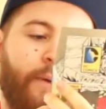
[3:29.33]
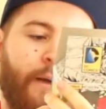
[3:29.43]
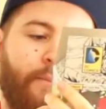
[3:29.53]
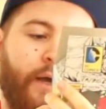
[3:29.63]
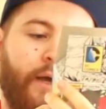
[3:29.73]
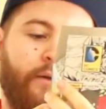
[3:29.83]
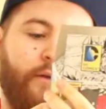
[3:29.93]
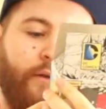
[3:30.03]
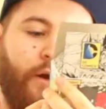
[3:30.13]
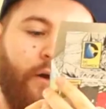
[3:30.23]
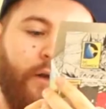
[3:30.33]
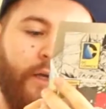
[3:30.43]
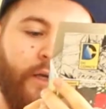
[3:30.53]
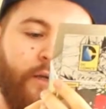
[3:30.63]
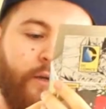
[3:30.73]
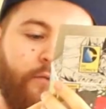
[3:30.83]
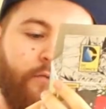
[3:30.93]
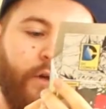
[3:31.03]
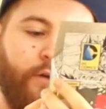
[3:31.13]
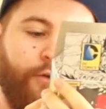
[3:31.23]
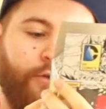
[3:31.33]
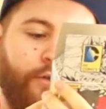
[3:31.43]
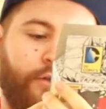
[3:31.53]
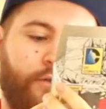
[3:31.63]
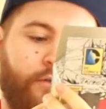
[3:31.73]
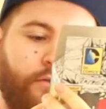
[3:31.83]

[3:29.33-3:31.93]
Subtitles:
Batman, Harley, Red Hood,